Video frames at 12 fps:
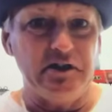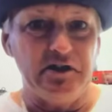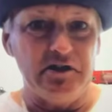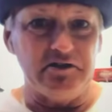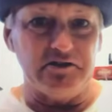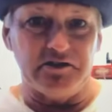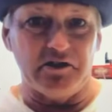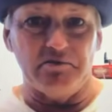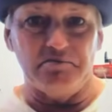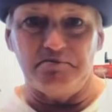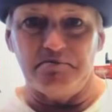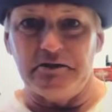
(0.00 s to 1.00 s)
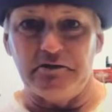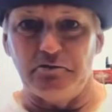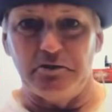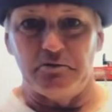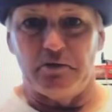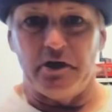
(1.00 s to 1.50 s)
You know, and it
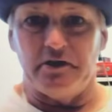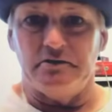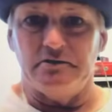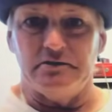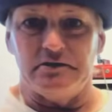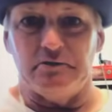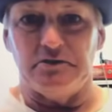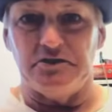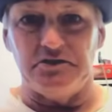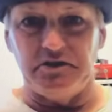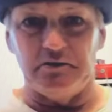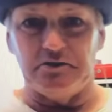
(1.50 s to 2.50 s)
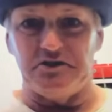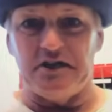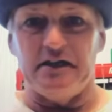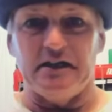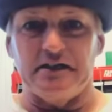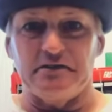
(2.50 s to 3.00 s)
wouldn't run. It was dead,
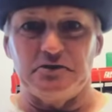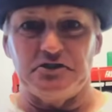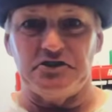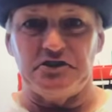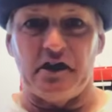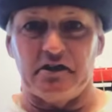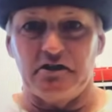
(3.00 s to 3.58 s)
like it was stuck.